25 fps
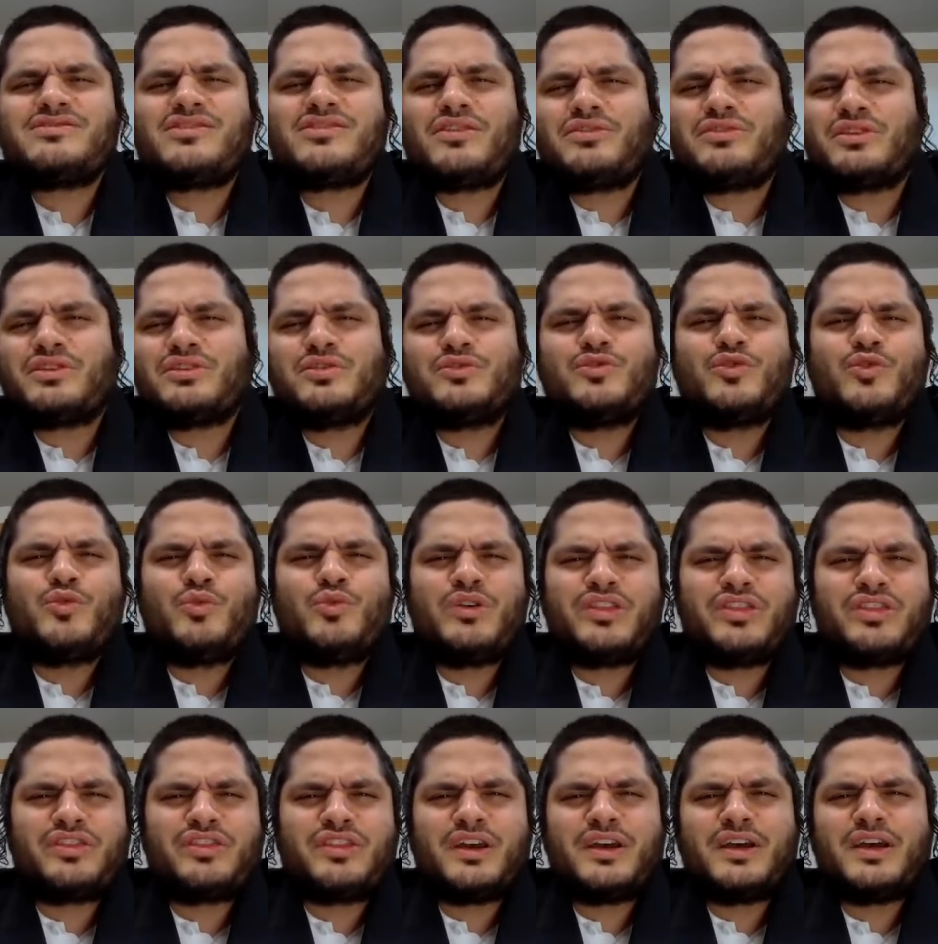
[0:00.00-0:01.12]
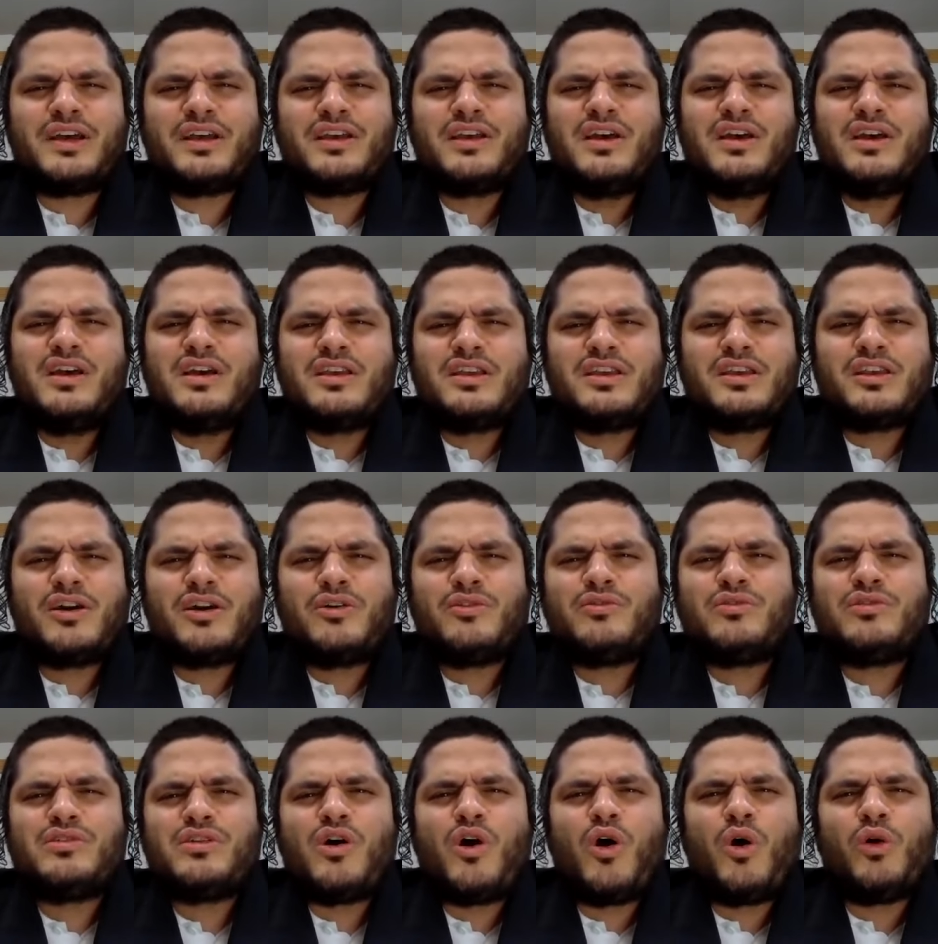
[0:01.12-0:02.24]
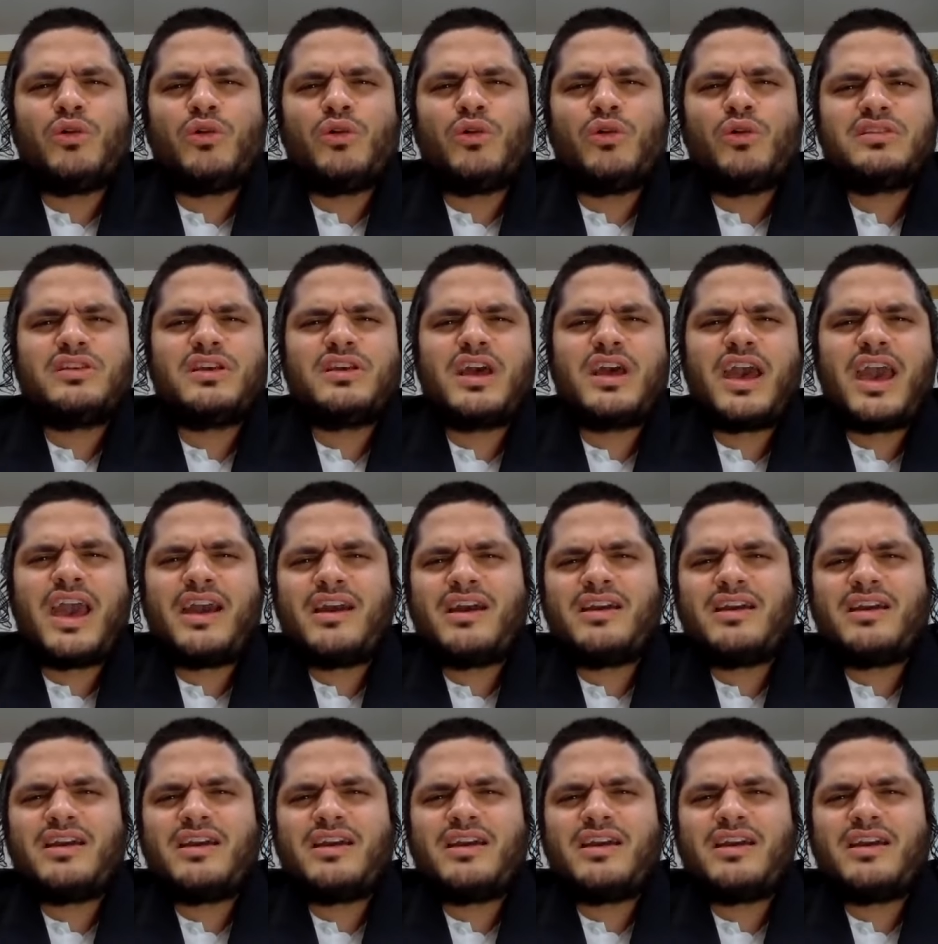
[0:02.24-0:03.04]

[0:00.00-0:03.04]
it has nothing to do with, uh, you know, old, uh,